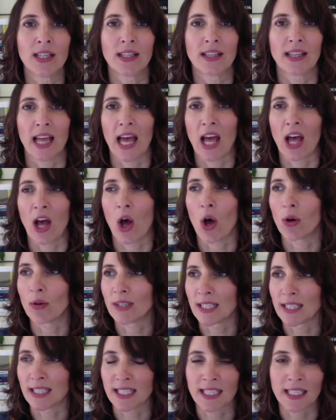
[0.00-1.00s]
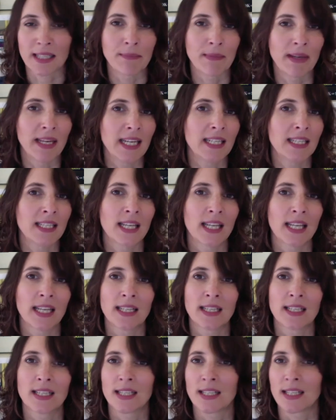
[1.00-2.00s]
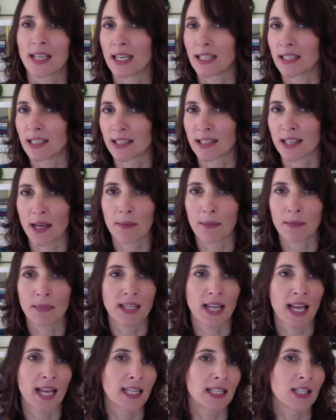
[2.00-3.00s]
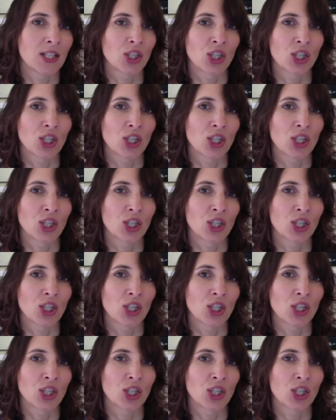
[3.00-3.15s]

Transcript: they're holding team meetings, status updates,